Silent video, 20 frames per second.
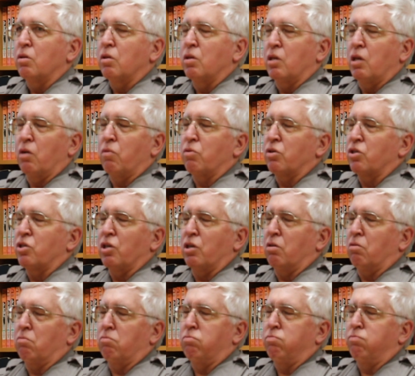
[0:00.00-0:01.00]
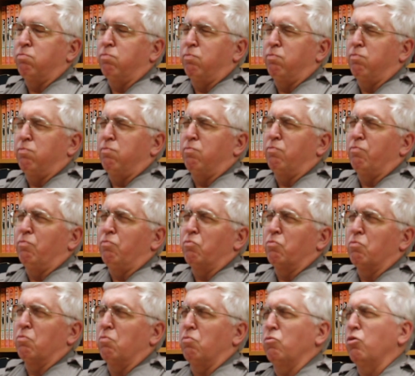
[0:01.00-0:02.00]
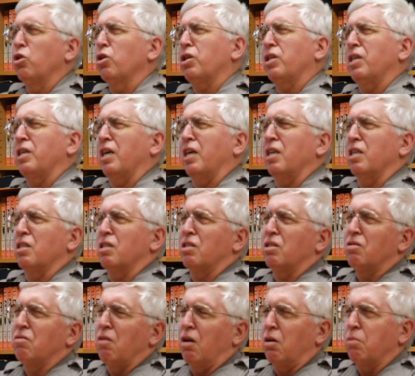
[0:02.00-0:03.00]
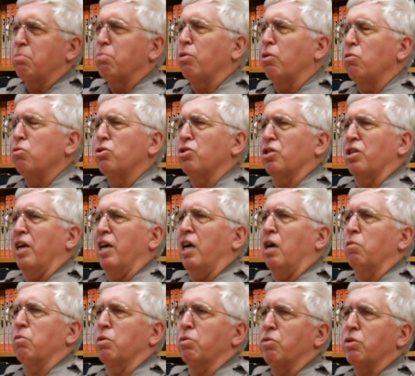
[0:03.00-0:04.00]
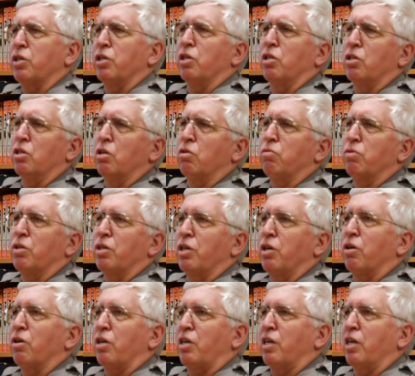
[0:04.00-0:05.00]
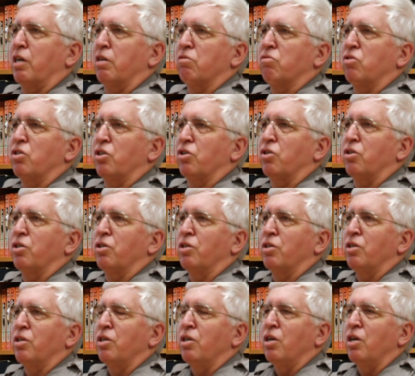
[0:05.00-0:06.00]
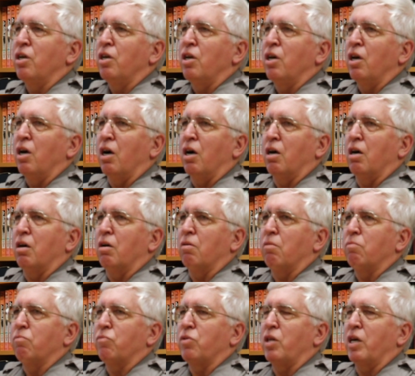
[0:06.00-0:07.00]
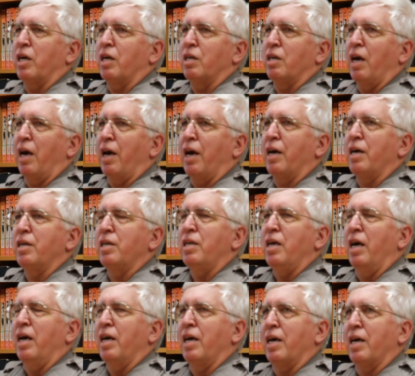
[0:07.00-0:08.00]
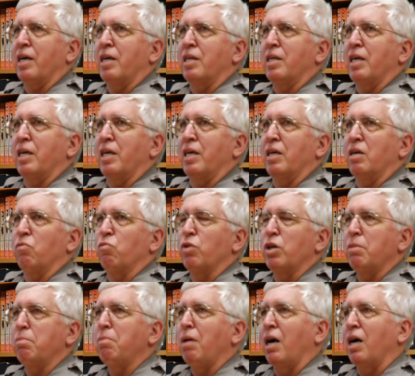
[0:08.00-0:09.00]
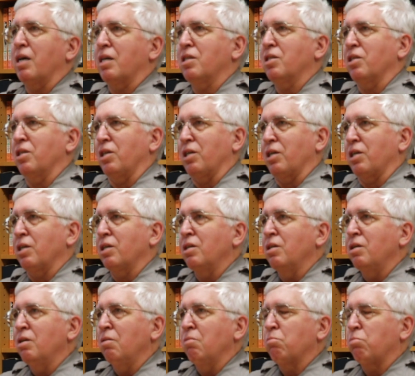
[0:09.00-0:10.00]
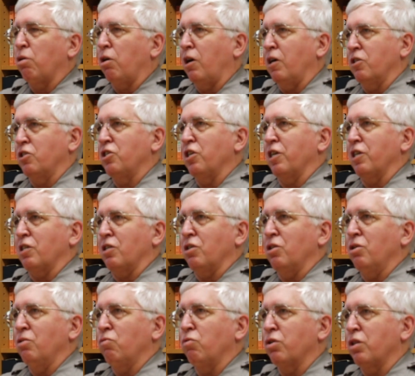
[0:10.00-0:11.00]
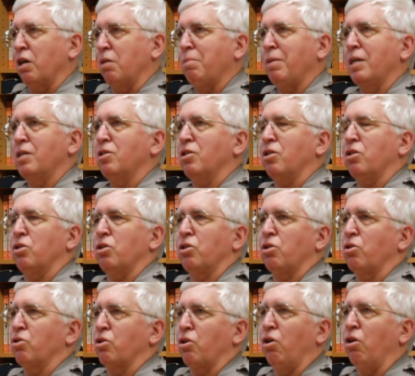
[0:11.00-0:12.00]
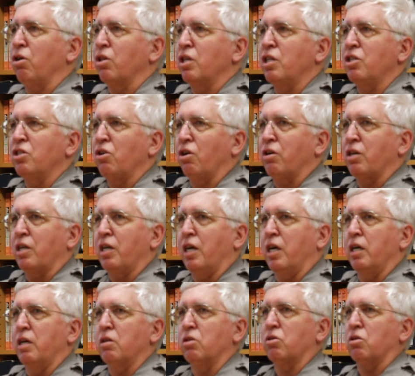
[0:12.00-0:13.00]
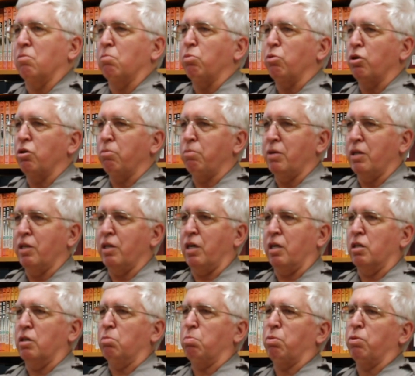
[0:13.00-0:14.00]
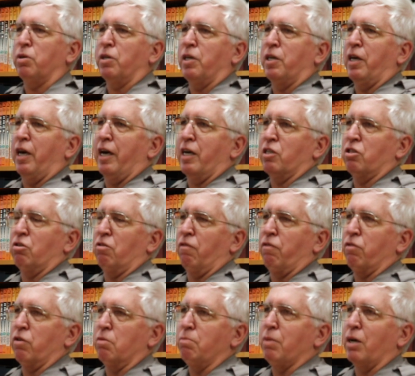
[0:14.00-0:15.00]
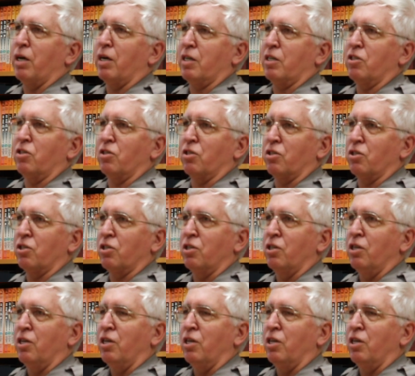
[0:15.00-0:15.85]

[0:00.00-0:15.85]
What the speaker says: there was a looking at an approach on how we were going to deal with the archives here. They had a reboxing project where they basically took all these archives and put them in nice, pretty, acid-free boxes,